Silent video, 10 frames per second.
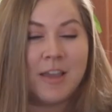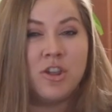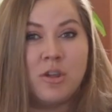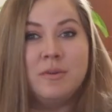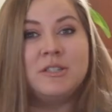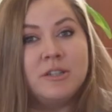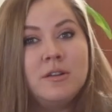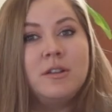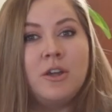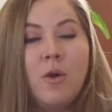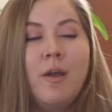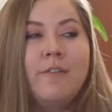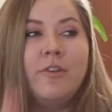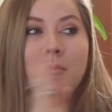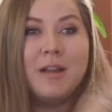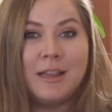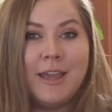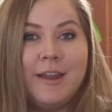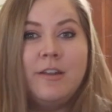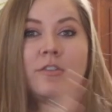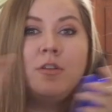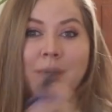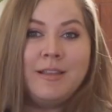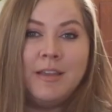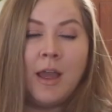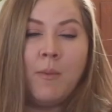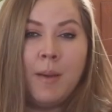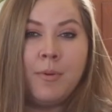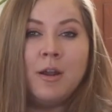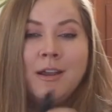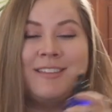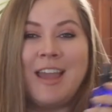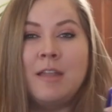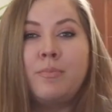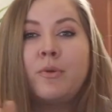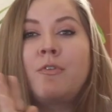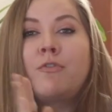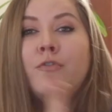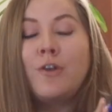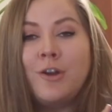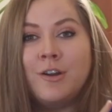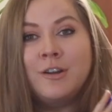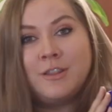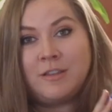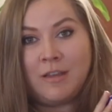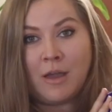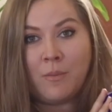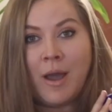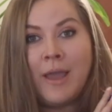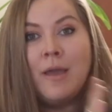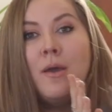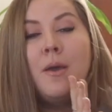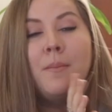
and she was literally going from Glade to my D I Y product and preferred the D I Y